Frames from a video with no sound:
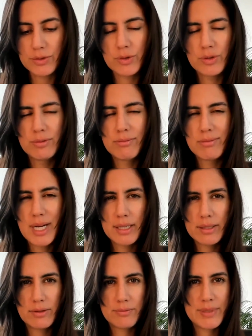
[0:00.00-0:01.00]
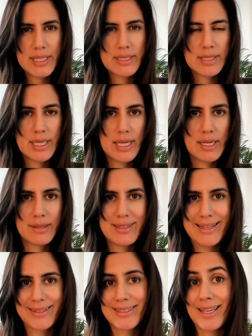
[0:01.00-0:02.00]
you might not be seeing
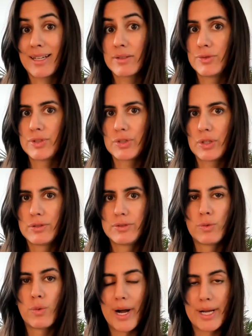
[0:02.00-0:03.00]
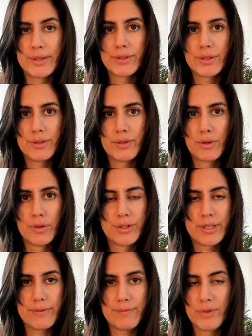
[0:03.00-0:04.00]
the exact results you want or
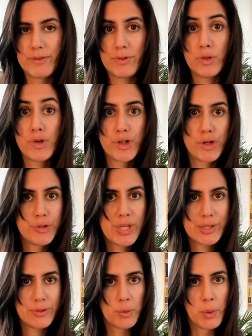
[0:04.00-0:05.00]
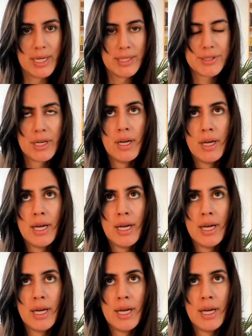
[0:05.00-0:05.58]
the future that you want,